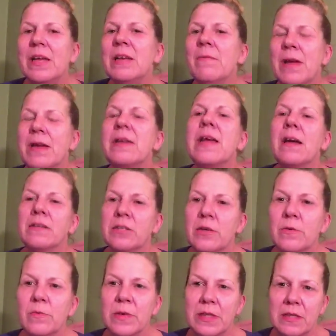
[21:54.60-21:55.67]
anyway, yeah,
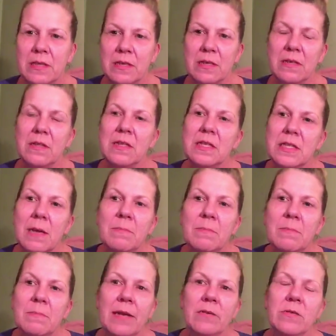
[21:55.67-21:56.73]
so with the
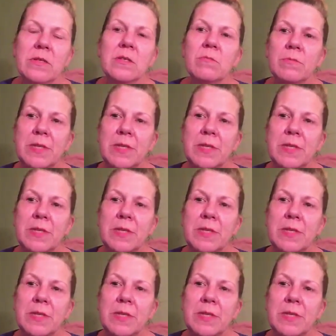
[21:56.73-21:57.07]
subtitles,